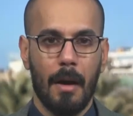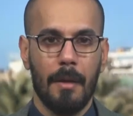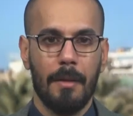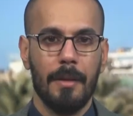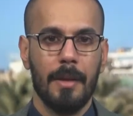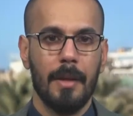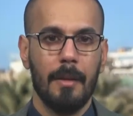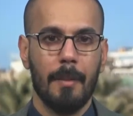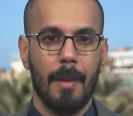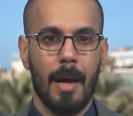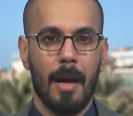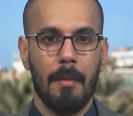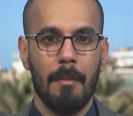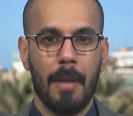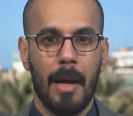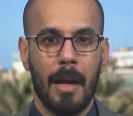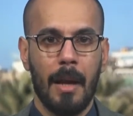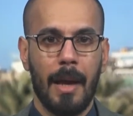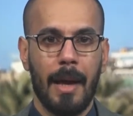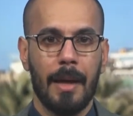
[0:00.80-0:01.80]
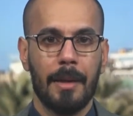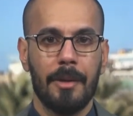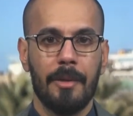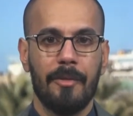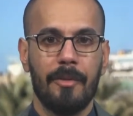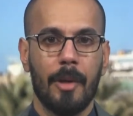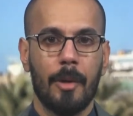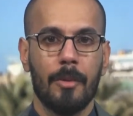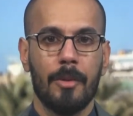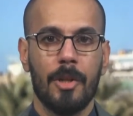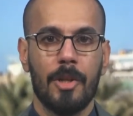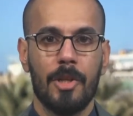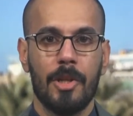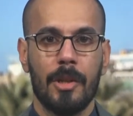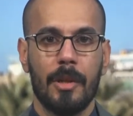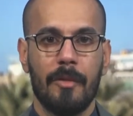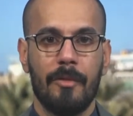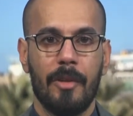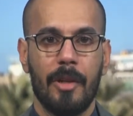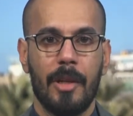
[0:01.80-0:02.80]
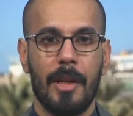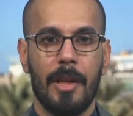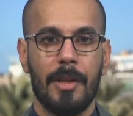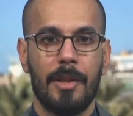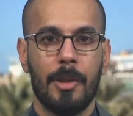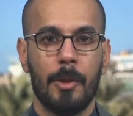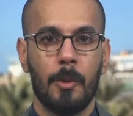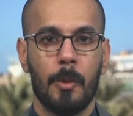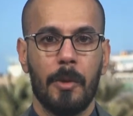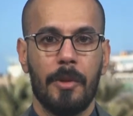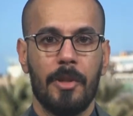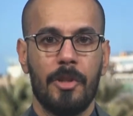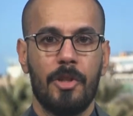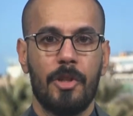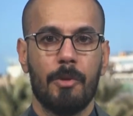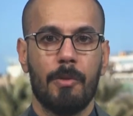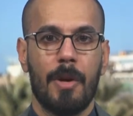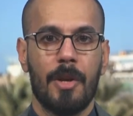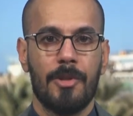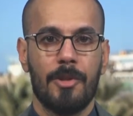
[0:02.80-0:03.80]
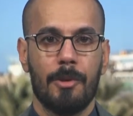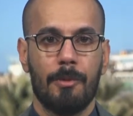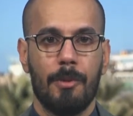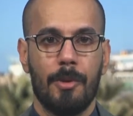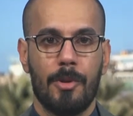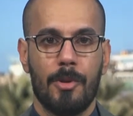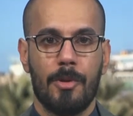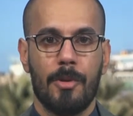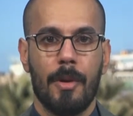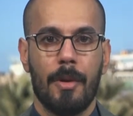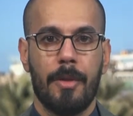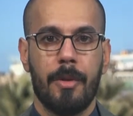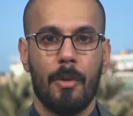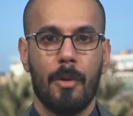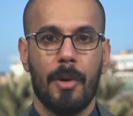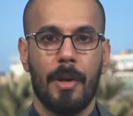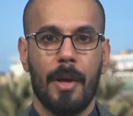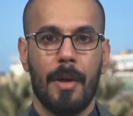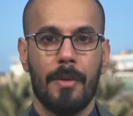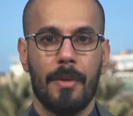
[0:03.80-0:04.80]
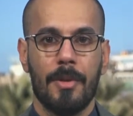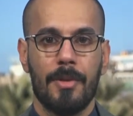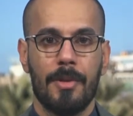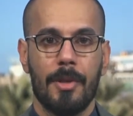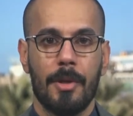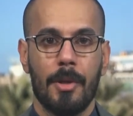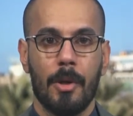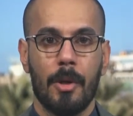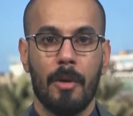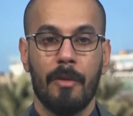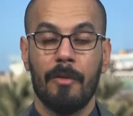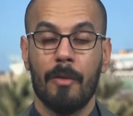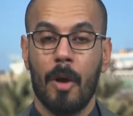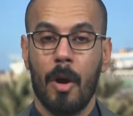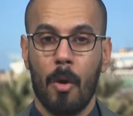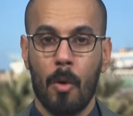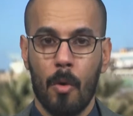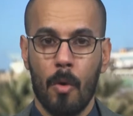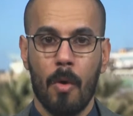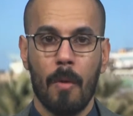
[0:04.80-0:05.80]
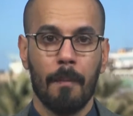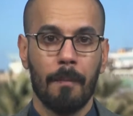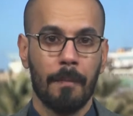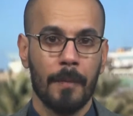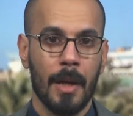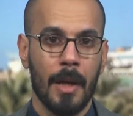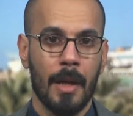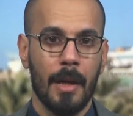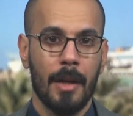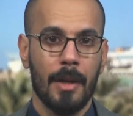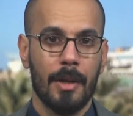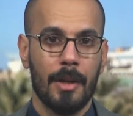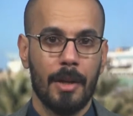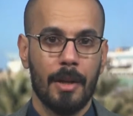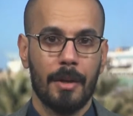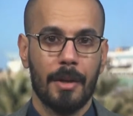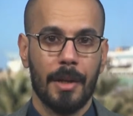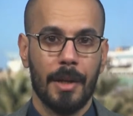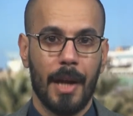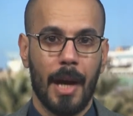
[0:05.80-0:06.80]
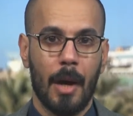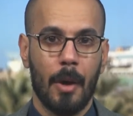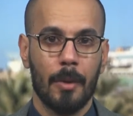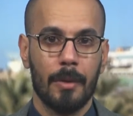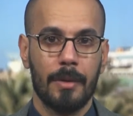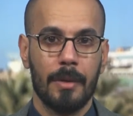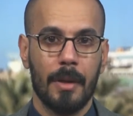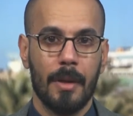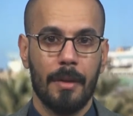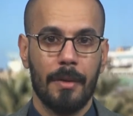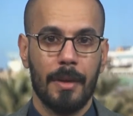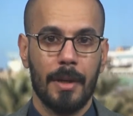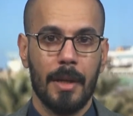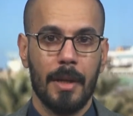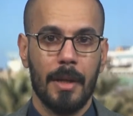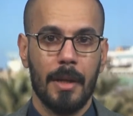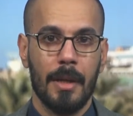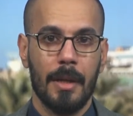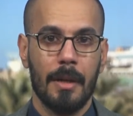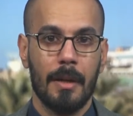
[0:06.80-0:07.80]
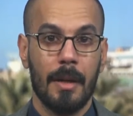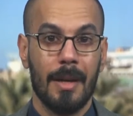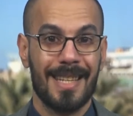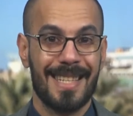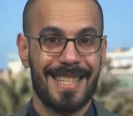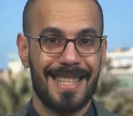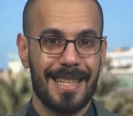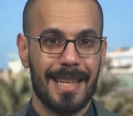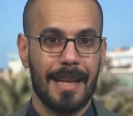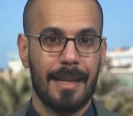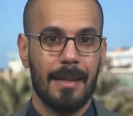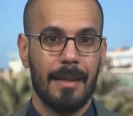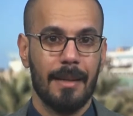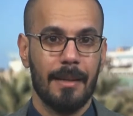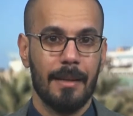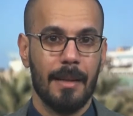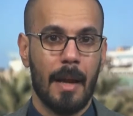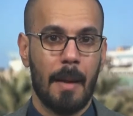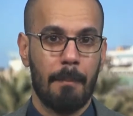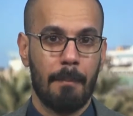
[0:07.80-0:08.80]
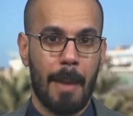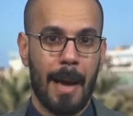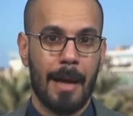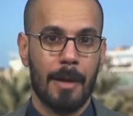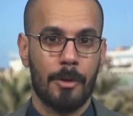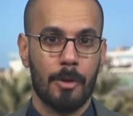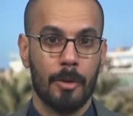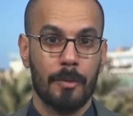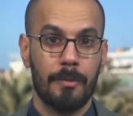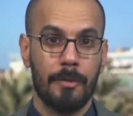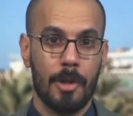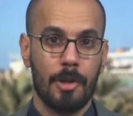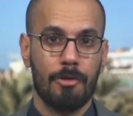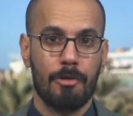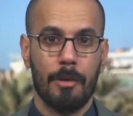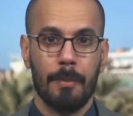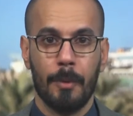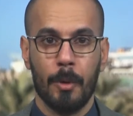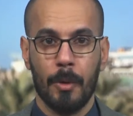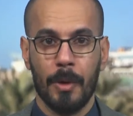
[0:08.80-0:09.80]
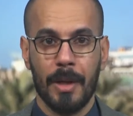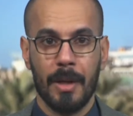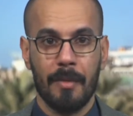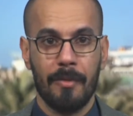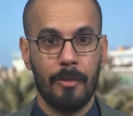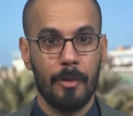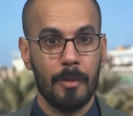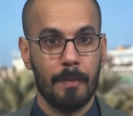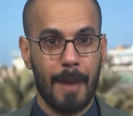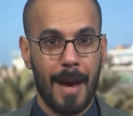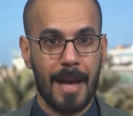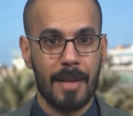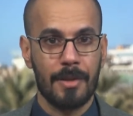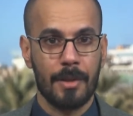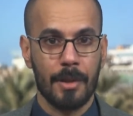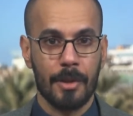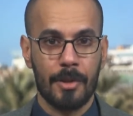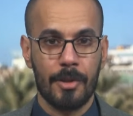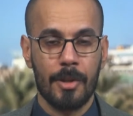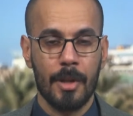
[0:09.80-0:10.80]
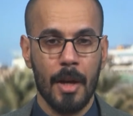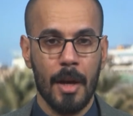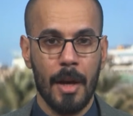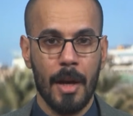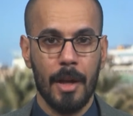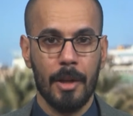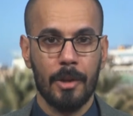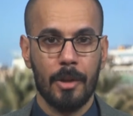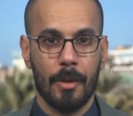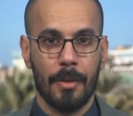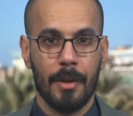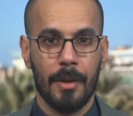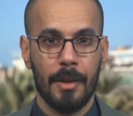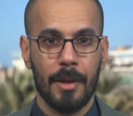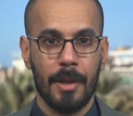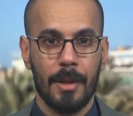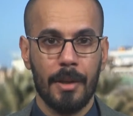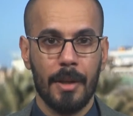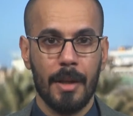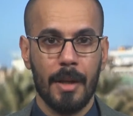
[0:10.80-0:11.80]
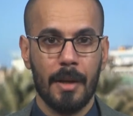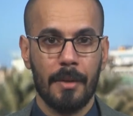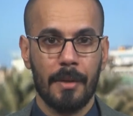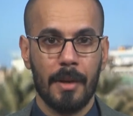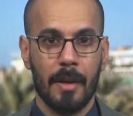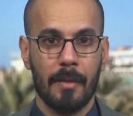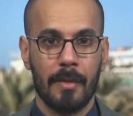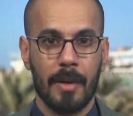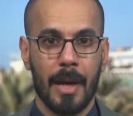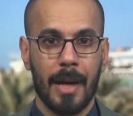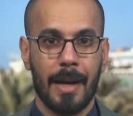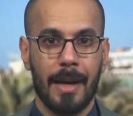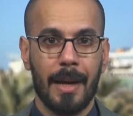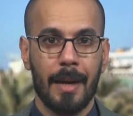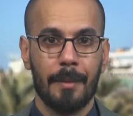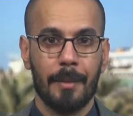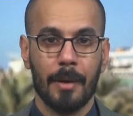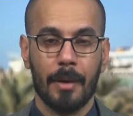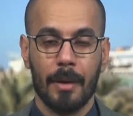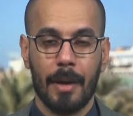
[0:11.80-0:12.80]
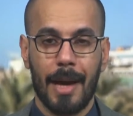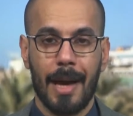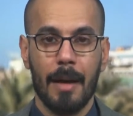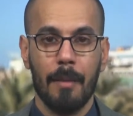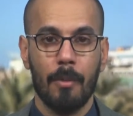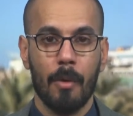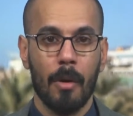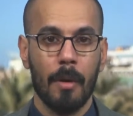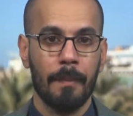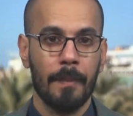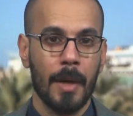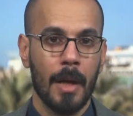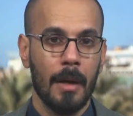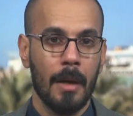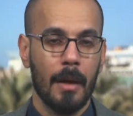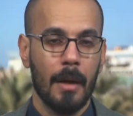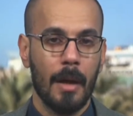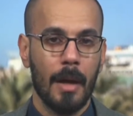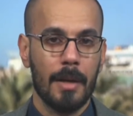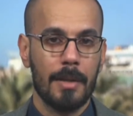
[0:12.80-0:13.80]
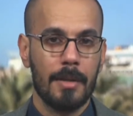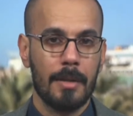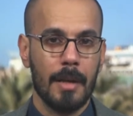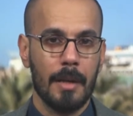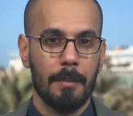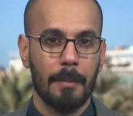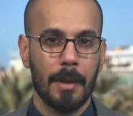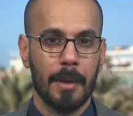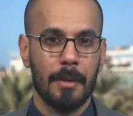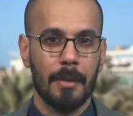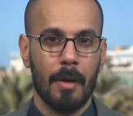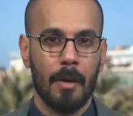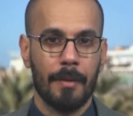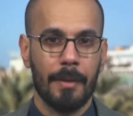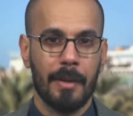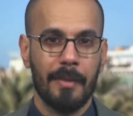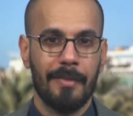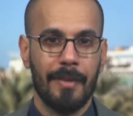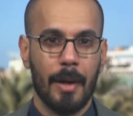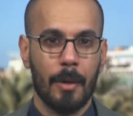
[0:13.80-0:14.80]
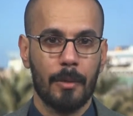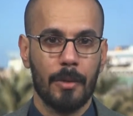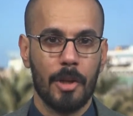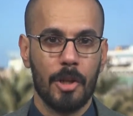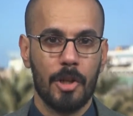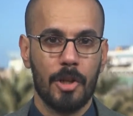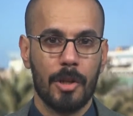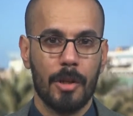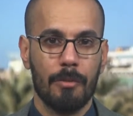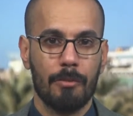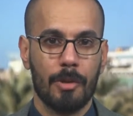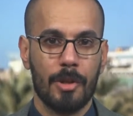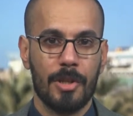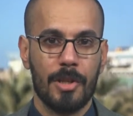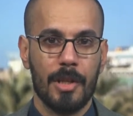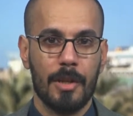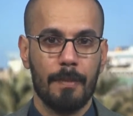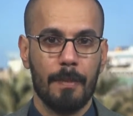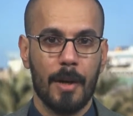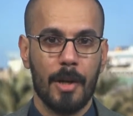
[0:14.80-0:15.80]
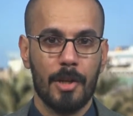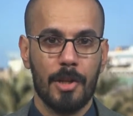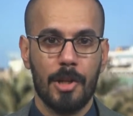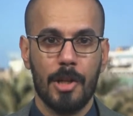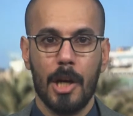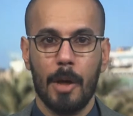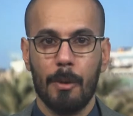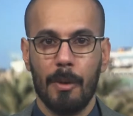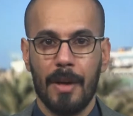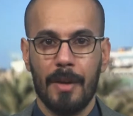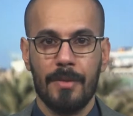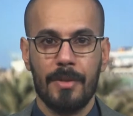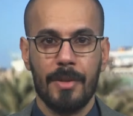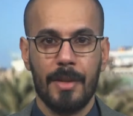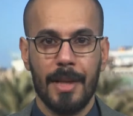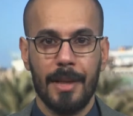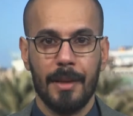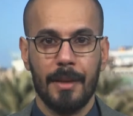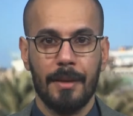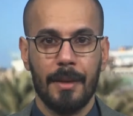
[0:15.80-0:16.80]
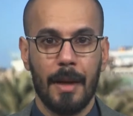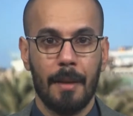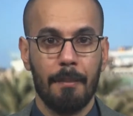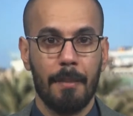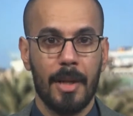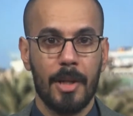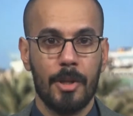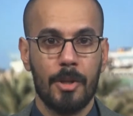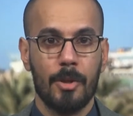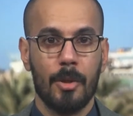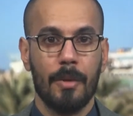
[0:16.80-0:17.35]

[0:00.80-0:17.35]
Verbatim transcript: the Imam Al-Hadi Foundation affiliated with the Shirazi Religious Authority in the city of Qom carried out the second batch of distributing food baskets to the needy in the Afghan capital Kabul. A statement of the foundation received by Shia stated that based